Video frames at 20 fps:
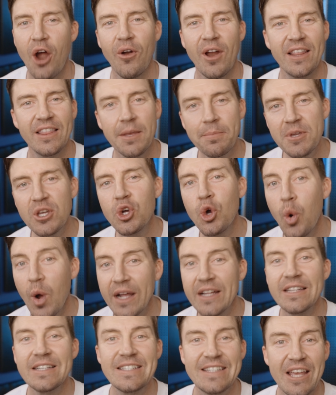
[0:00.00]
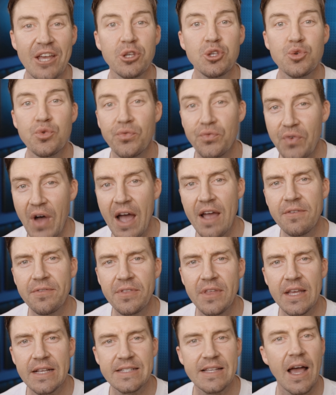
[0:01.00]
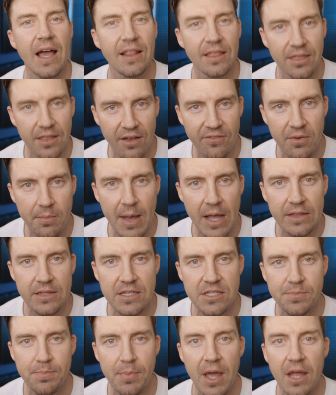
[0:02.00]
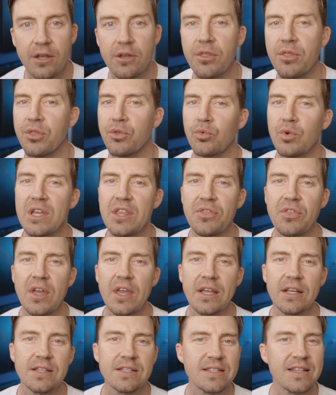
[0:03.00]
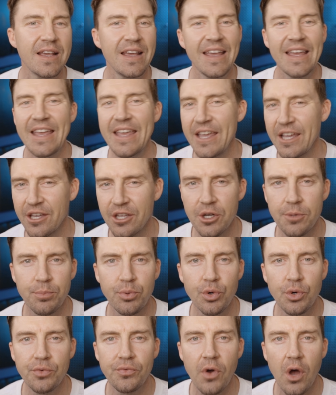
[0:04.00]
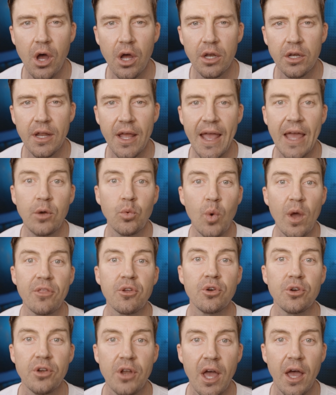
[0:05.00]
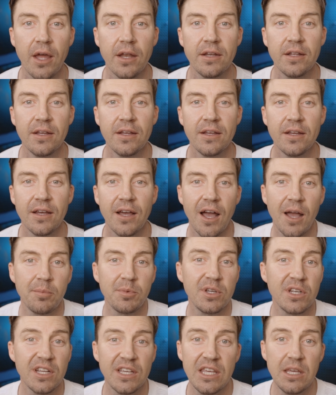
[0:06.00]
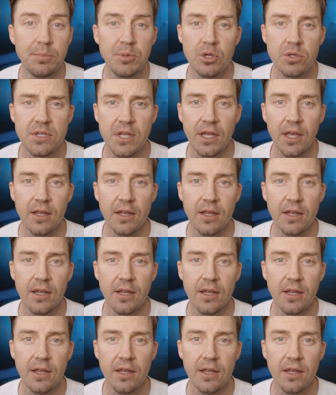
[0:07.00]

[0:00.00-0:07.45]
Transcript: All right, let me quickly tell you five things I love about this bed, three things it could improve on, and whether or not I'm gonna keep using